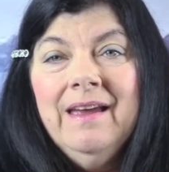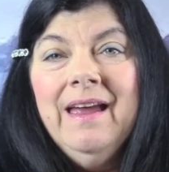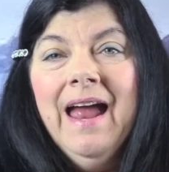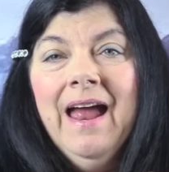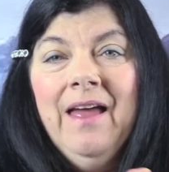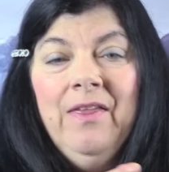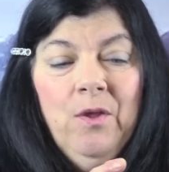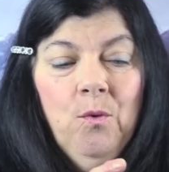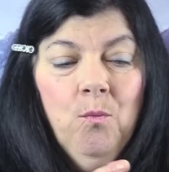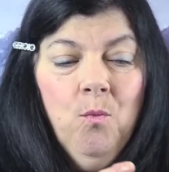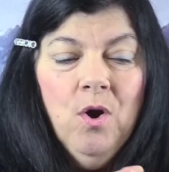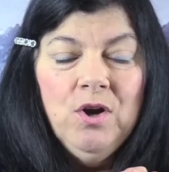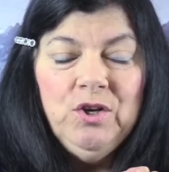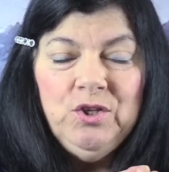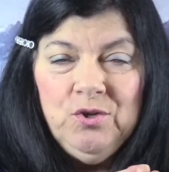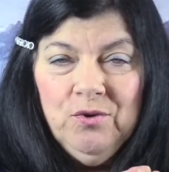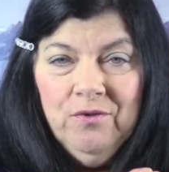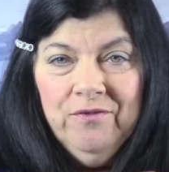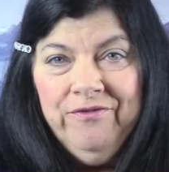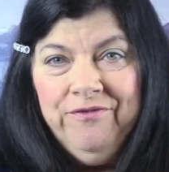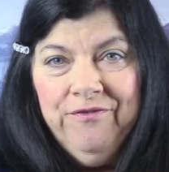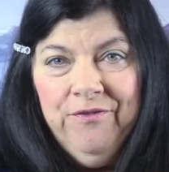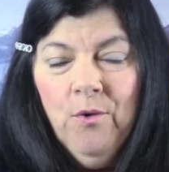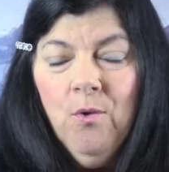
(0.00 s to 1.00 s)
And the
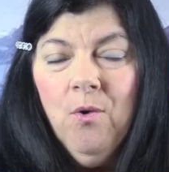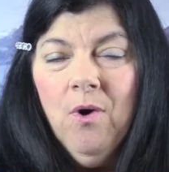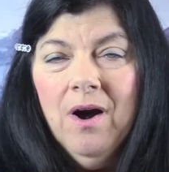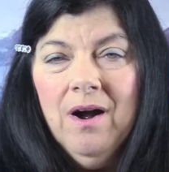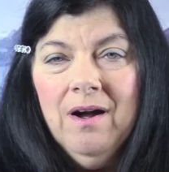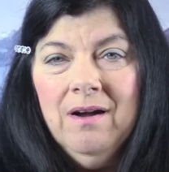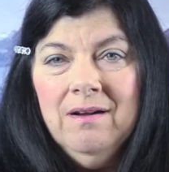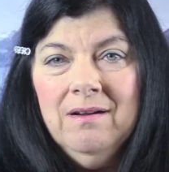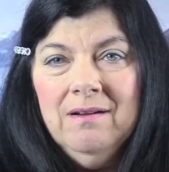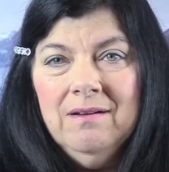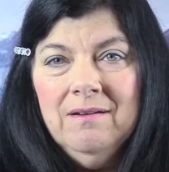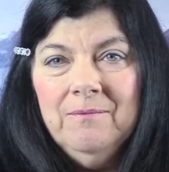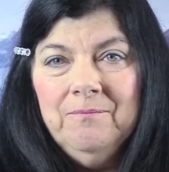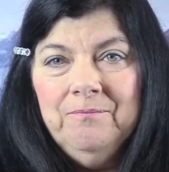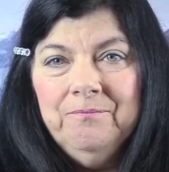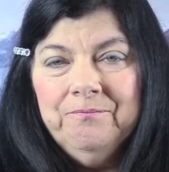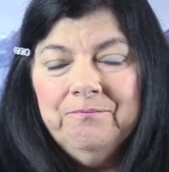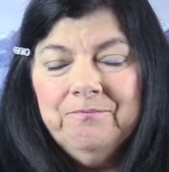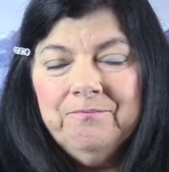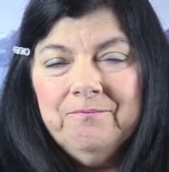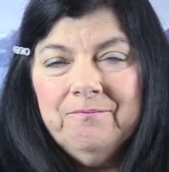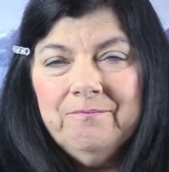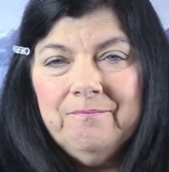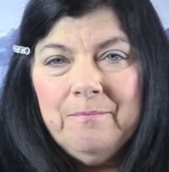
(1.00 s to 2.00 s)
124
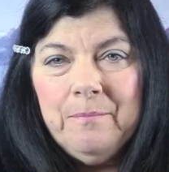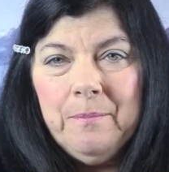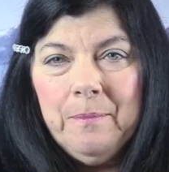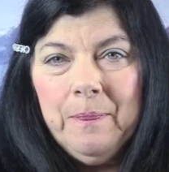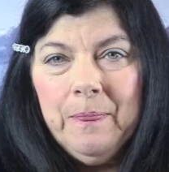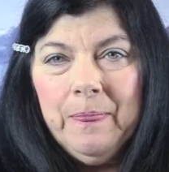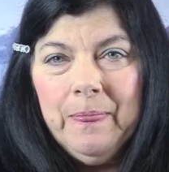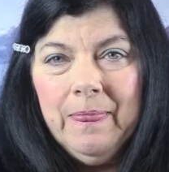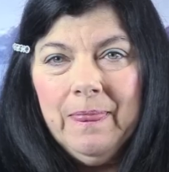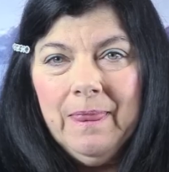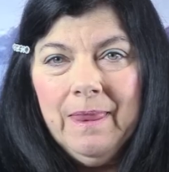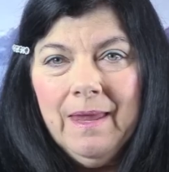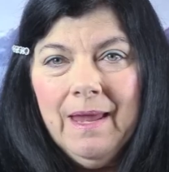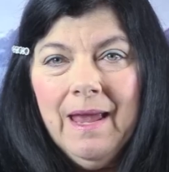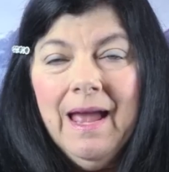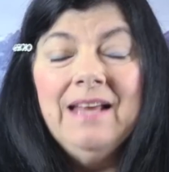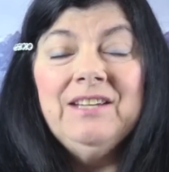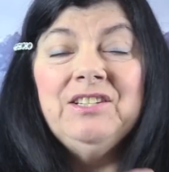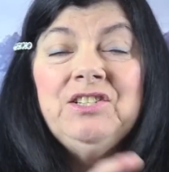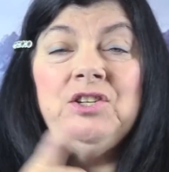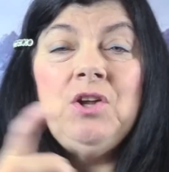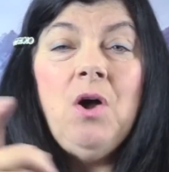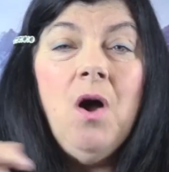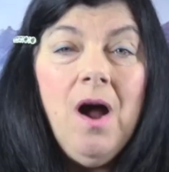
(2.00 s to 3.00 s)

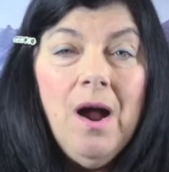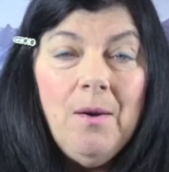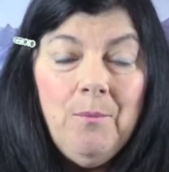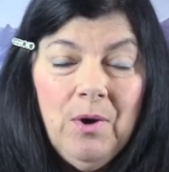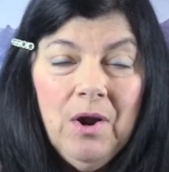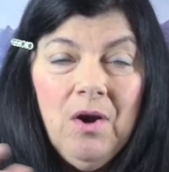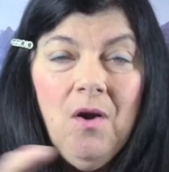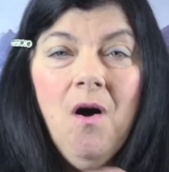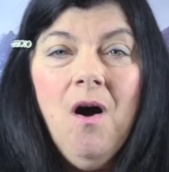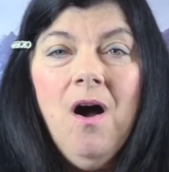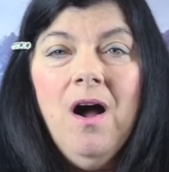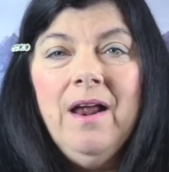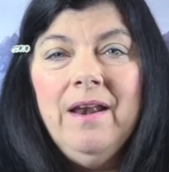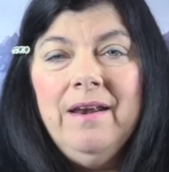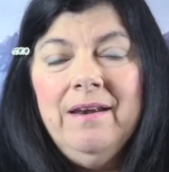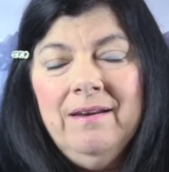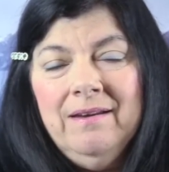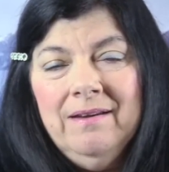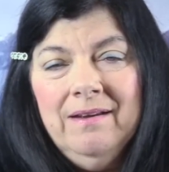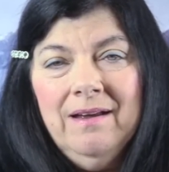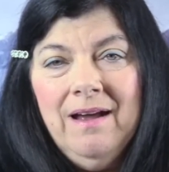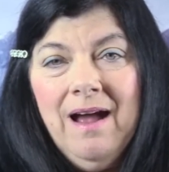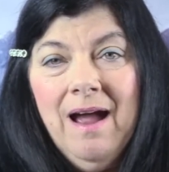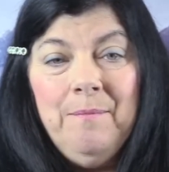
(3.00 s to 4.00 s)
as time went
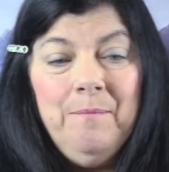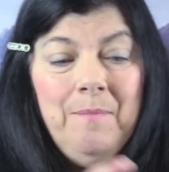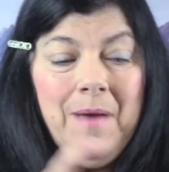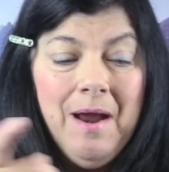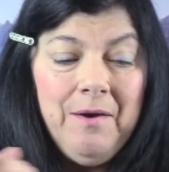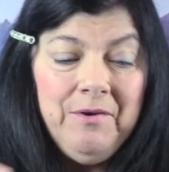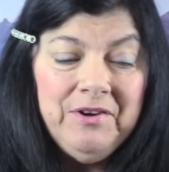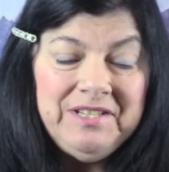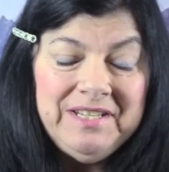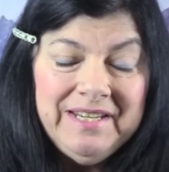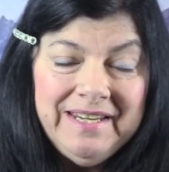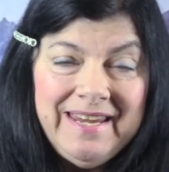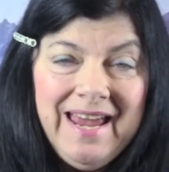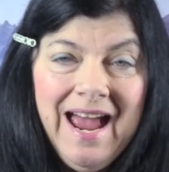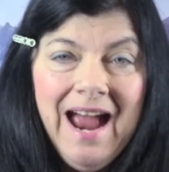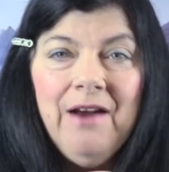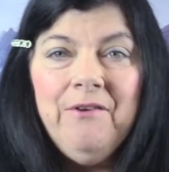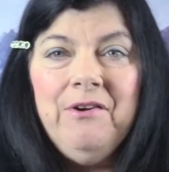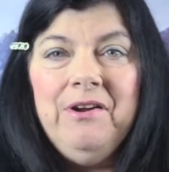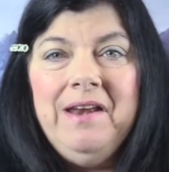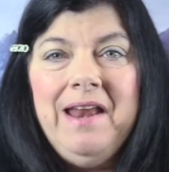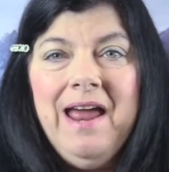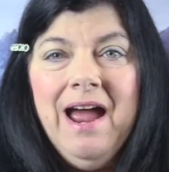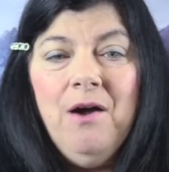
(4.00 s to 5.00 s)
on, I'm married to
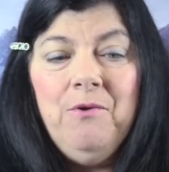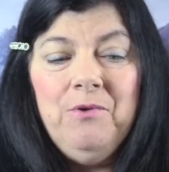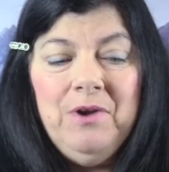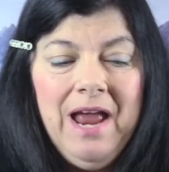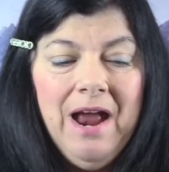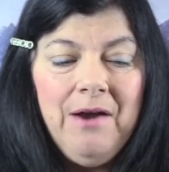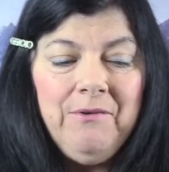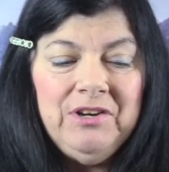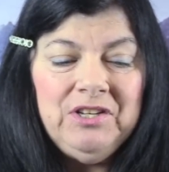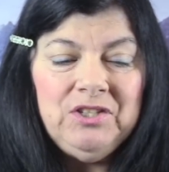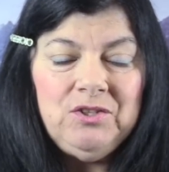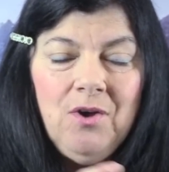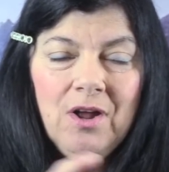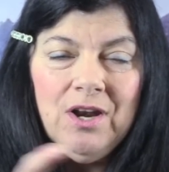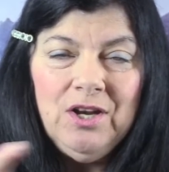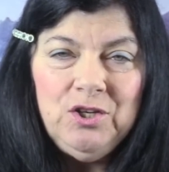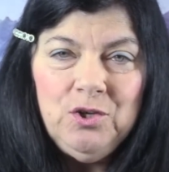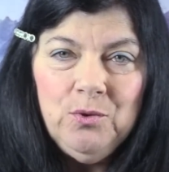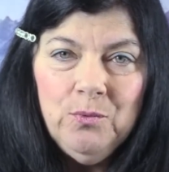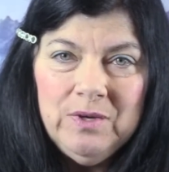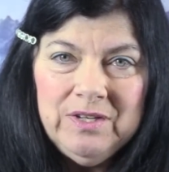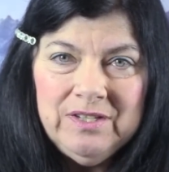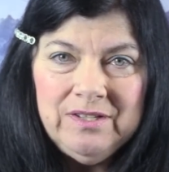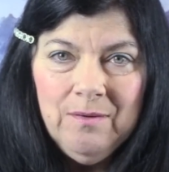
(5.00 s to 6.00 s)
Gary now. Gary started
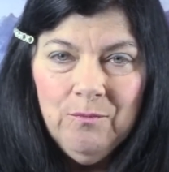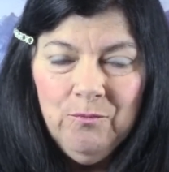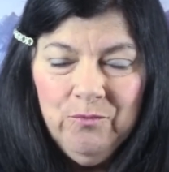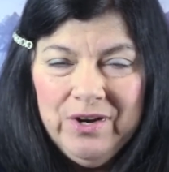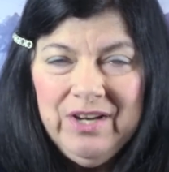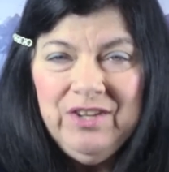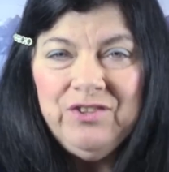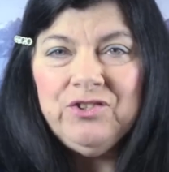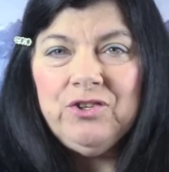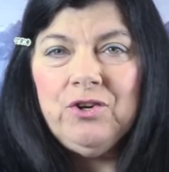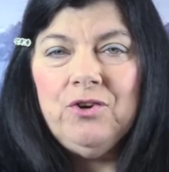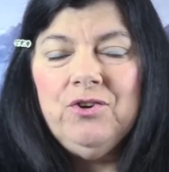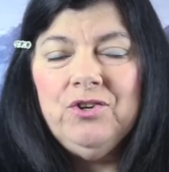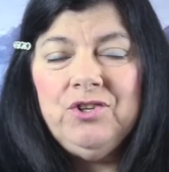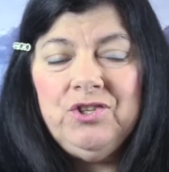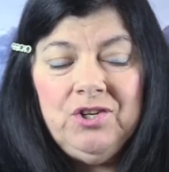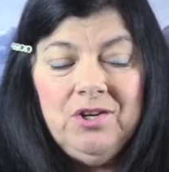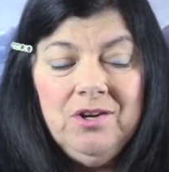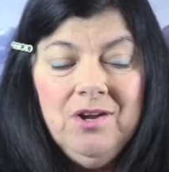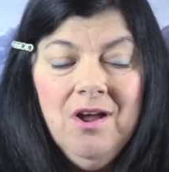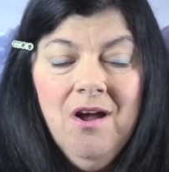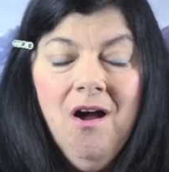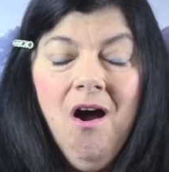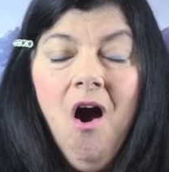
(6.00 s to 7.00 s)
doing some
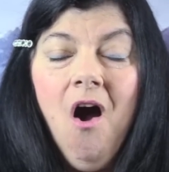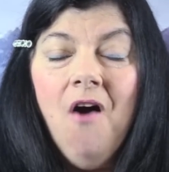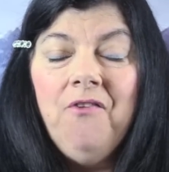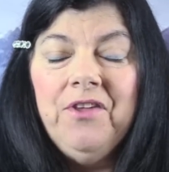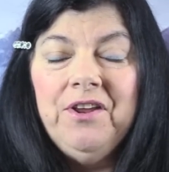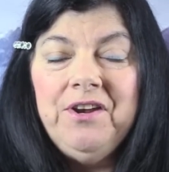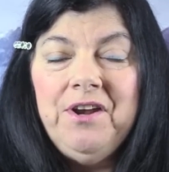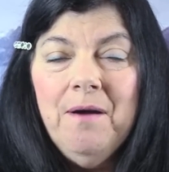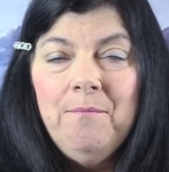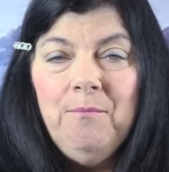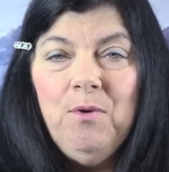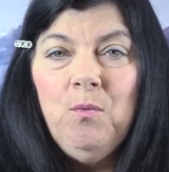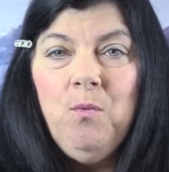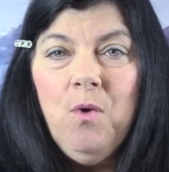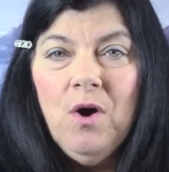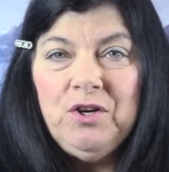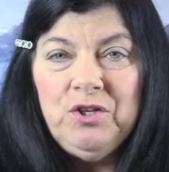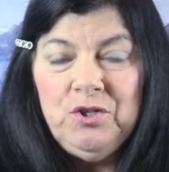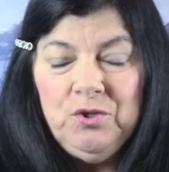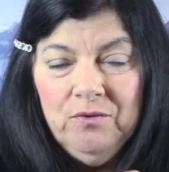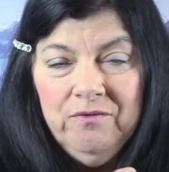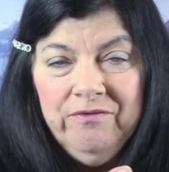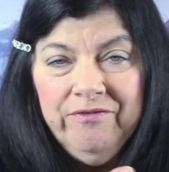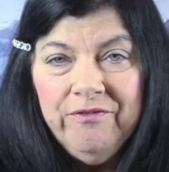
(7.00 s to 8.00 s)
research on the number
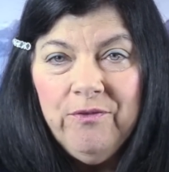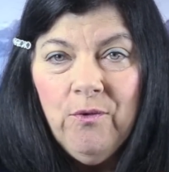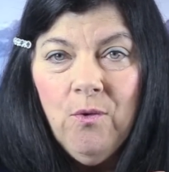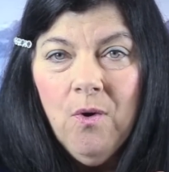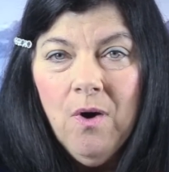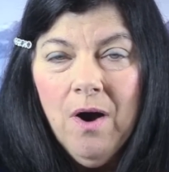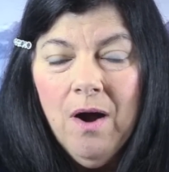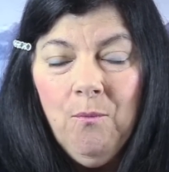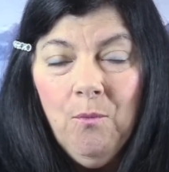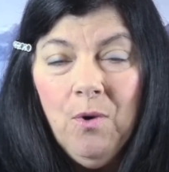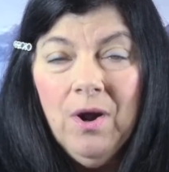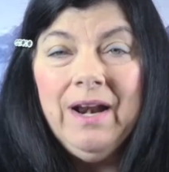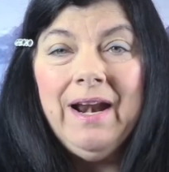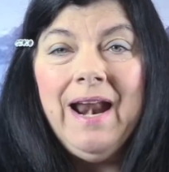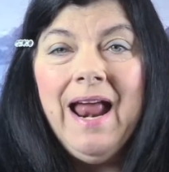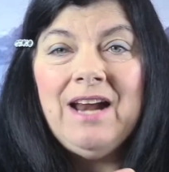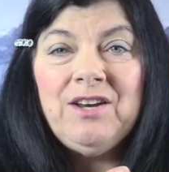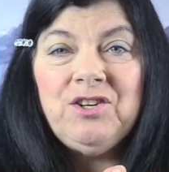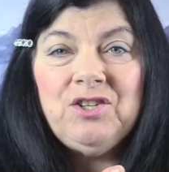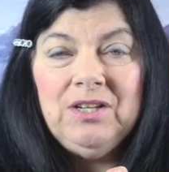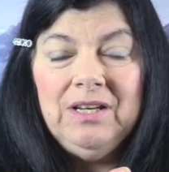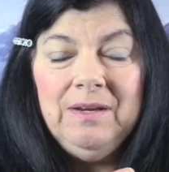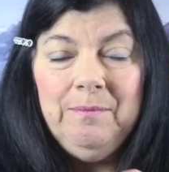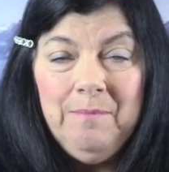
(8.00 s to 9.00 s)
124 and what it
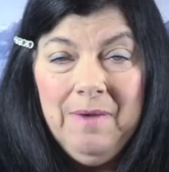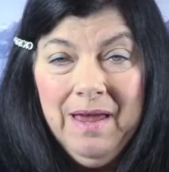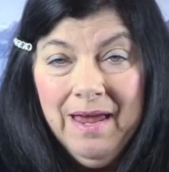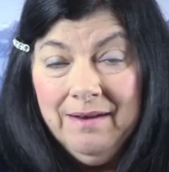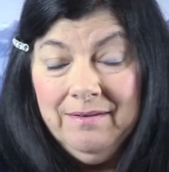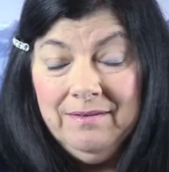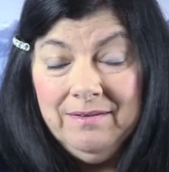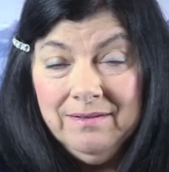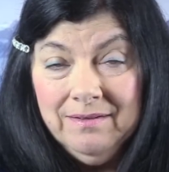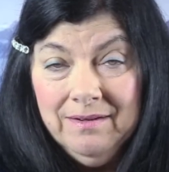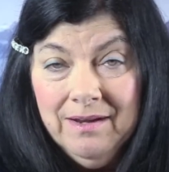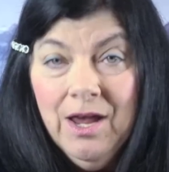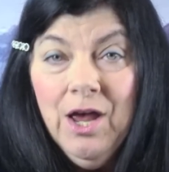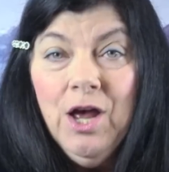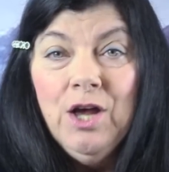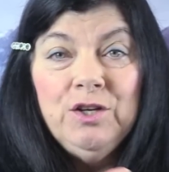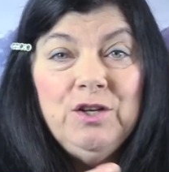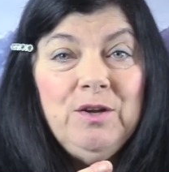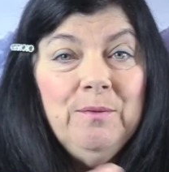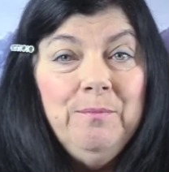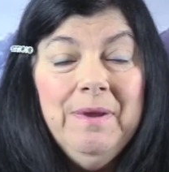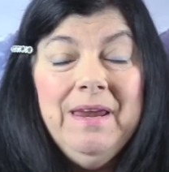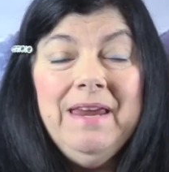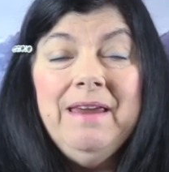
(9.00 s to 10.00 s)
actually meant.
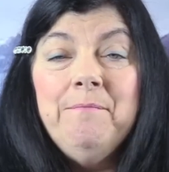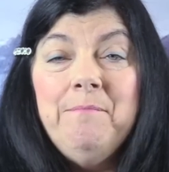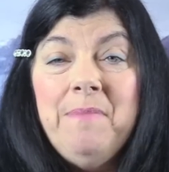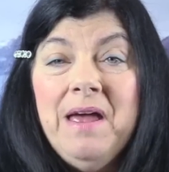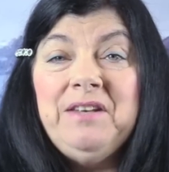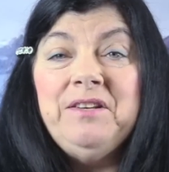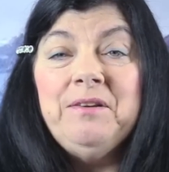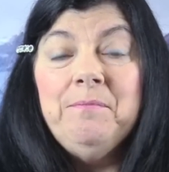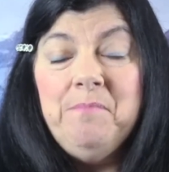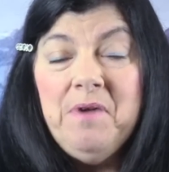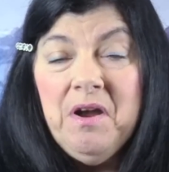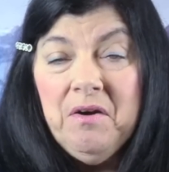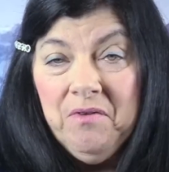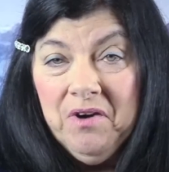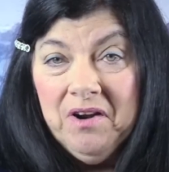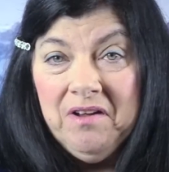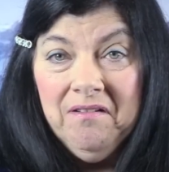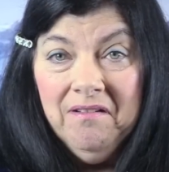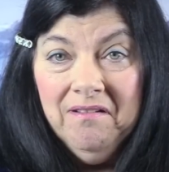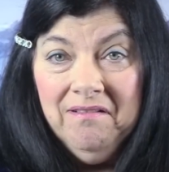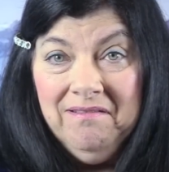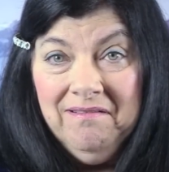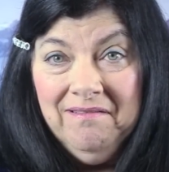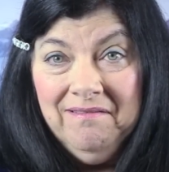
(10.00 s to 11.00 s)
To me, it meant a
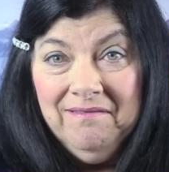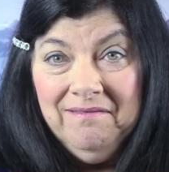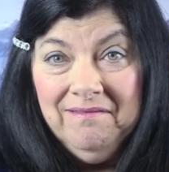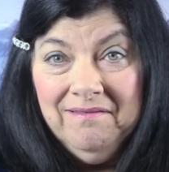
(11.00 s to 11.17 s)
miracle.